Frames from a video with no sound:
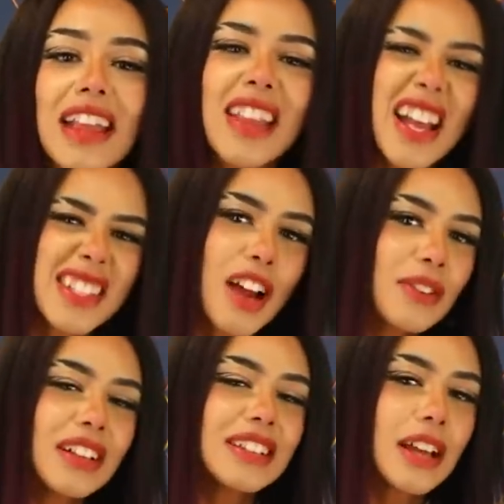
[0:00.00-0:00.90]
and that's not
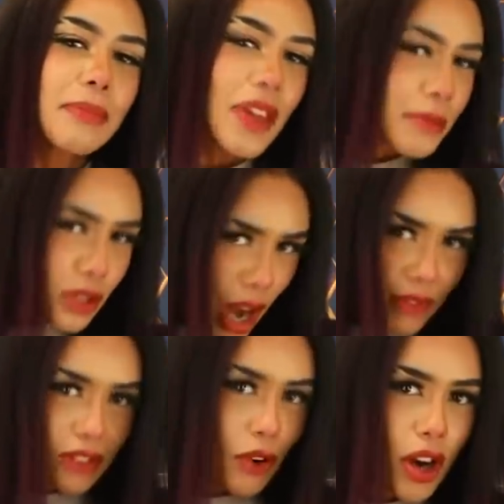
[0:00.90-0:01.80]
really something I'm
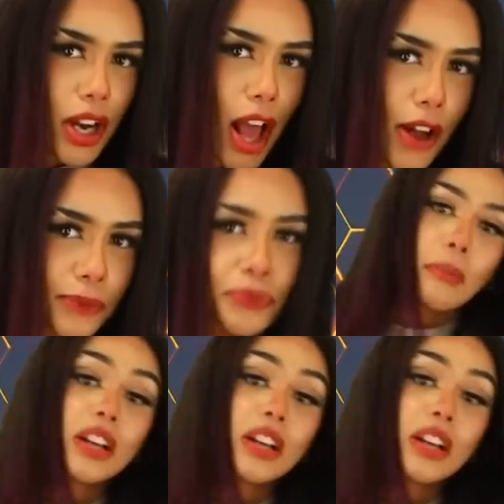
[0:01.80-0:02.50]
striving for, you know?